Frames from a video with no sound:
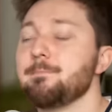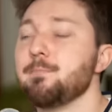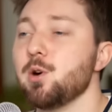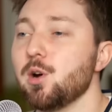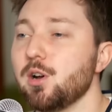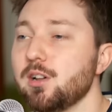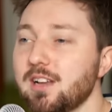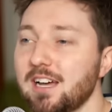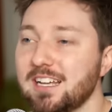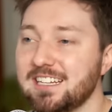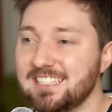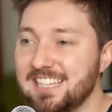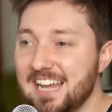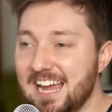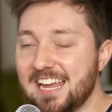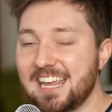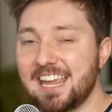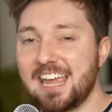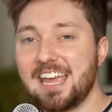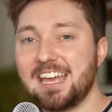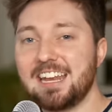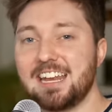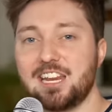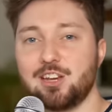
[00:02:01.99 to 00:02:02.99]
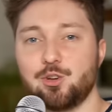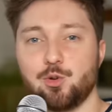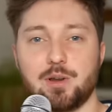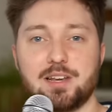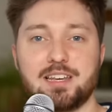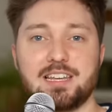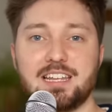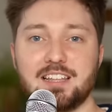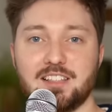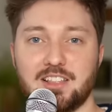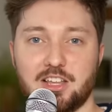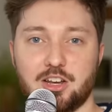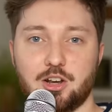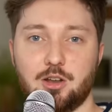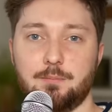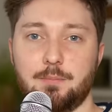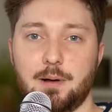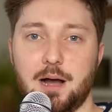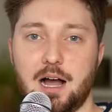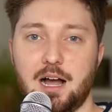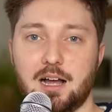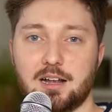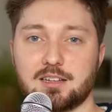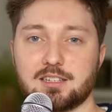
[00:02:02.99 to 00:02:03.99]
put a decade into a neat little
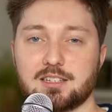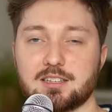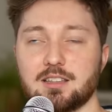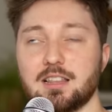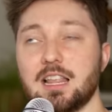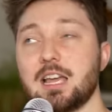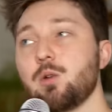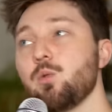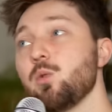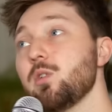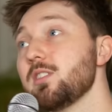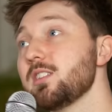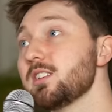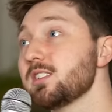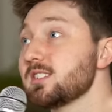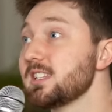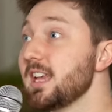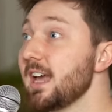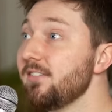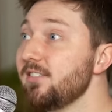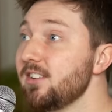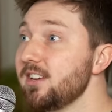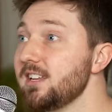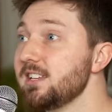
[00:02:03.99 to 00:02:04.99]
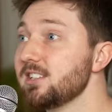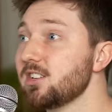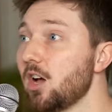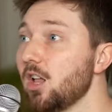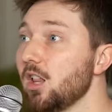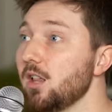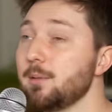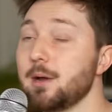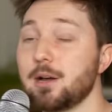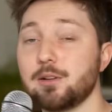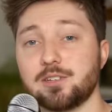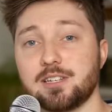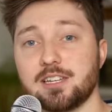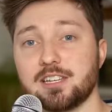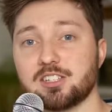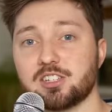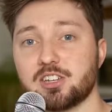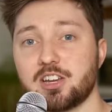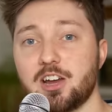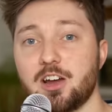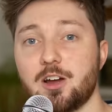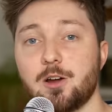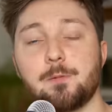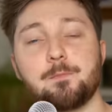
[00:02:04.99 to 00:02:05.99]
box. Like, were the 70s all about
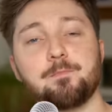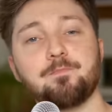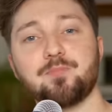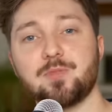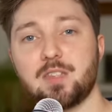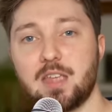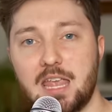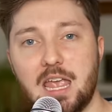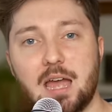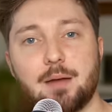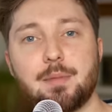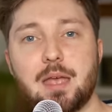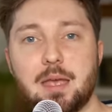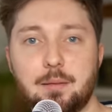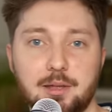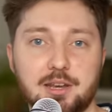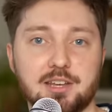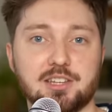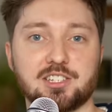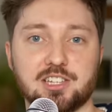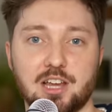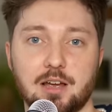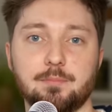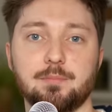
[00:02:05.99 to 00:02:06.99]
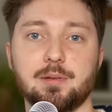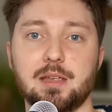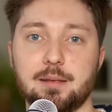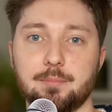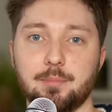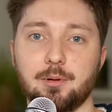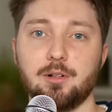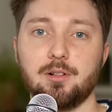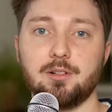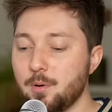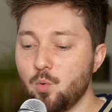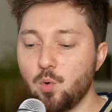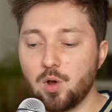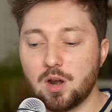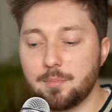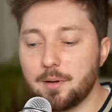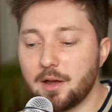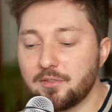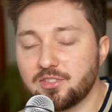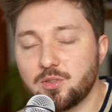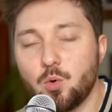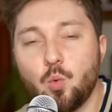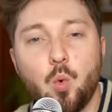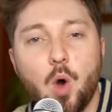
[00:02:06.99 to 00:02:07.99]
disco? Yeah, maybe to some people. But what
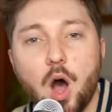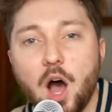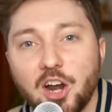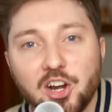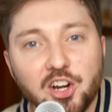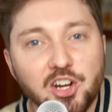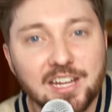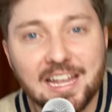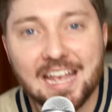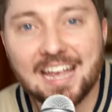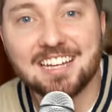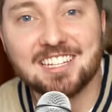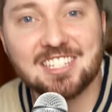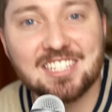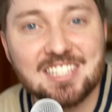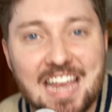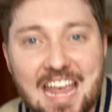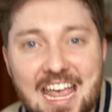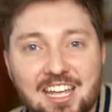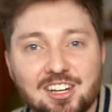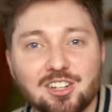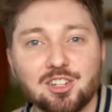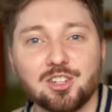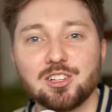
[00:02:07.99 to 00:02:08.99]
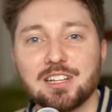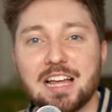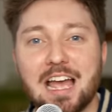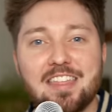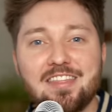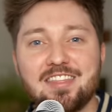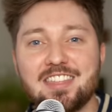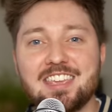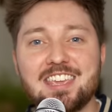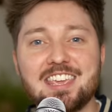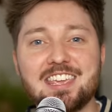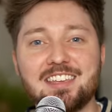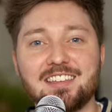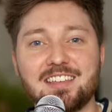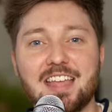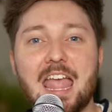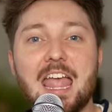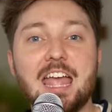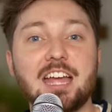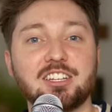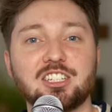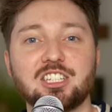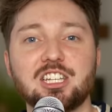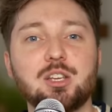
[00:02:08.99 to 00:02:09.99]
about the Watergate scandal and the
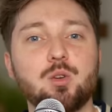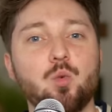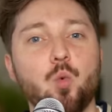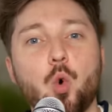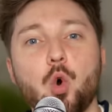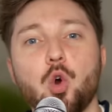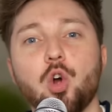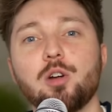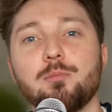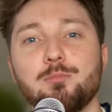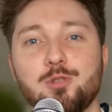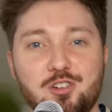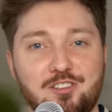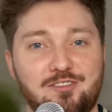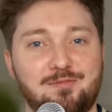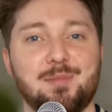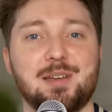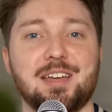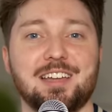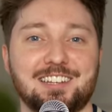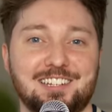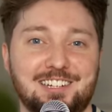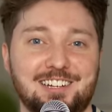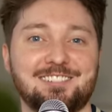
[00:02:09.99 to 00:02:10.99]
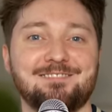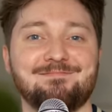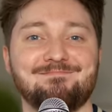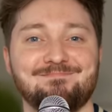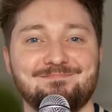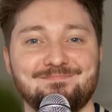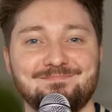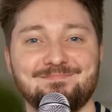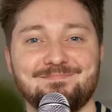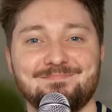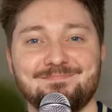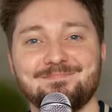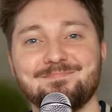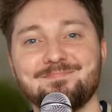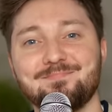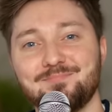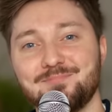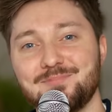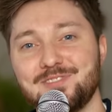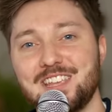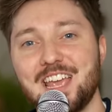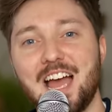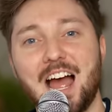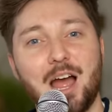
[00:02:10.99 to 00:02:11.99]
anti war movement?
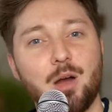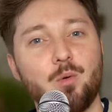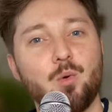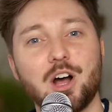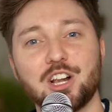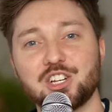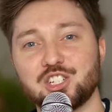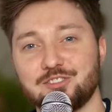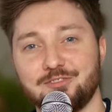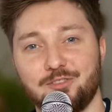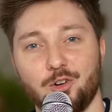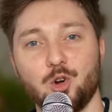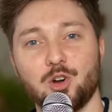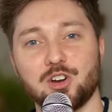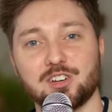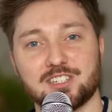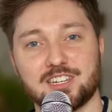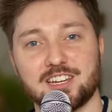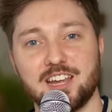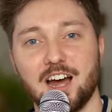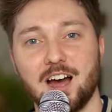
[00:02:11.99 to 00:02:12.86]
Yeah, I watched Forrest